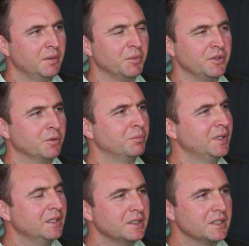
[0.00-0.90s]
But you're
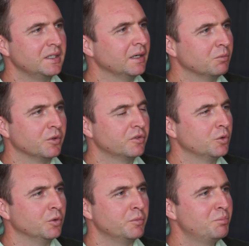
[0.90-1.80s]
beginning to get what's
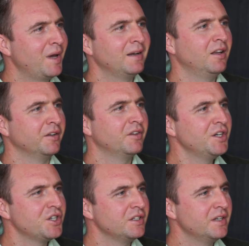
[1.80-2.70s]
called
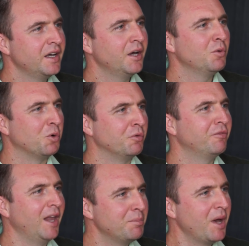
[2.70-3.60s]
panelization now, or
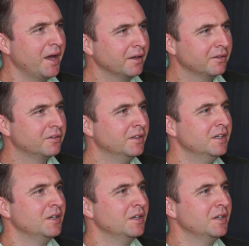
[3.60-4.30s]
flat packs,